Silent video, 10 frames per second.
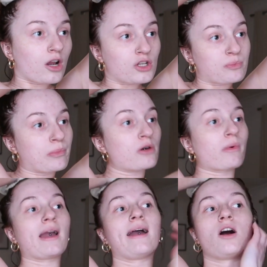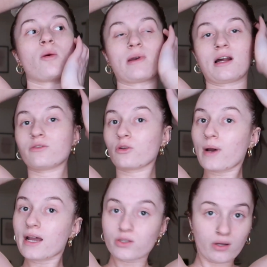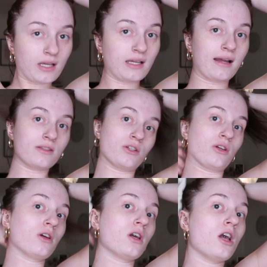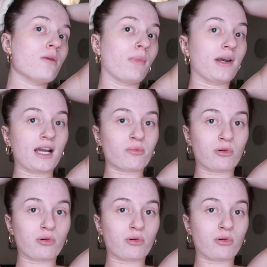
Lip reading: I just put my hair up and out of the way so I can get to my neck